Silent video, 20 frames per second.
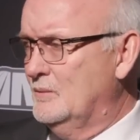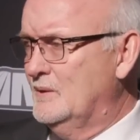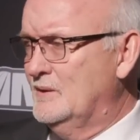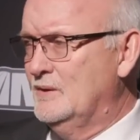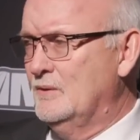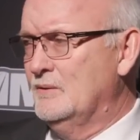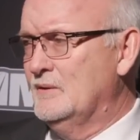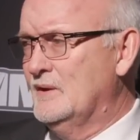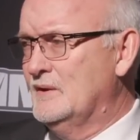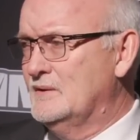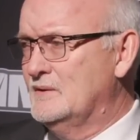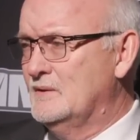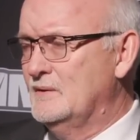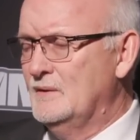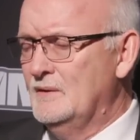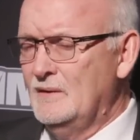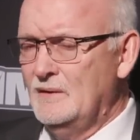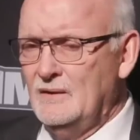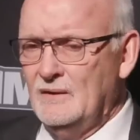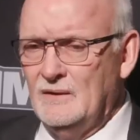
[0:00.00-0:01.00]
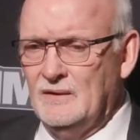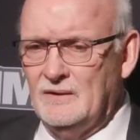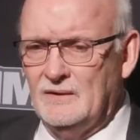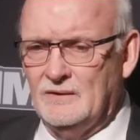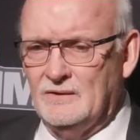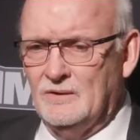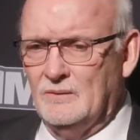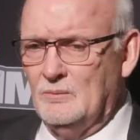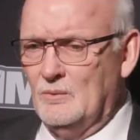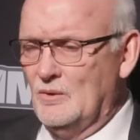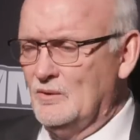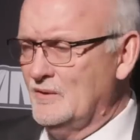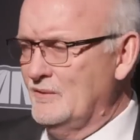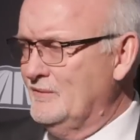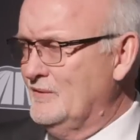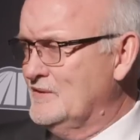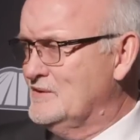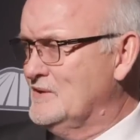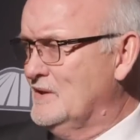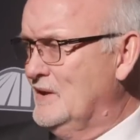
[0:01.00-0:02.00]
We know that, you know, more
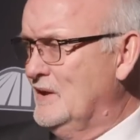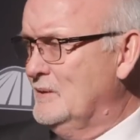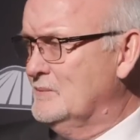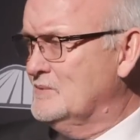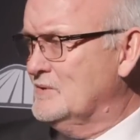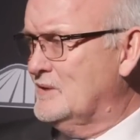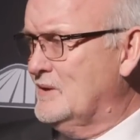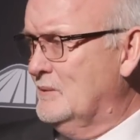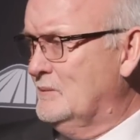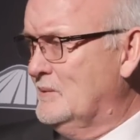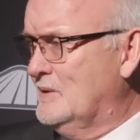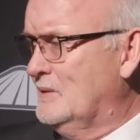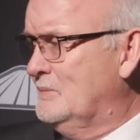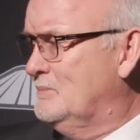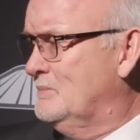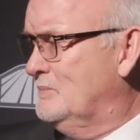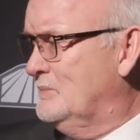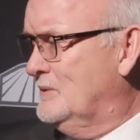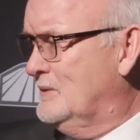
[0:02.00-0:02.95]
division games are coming up,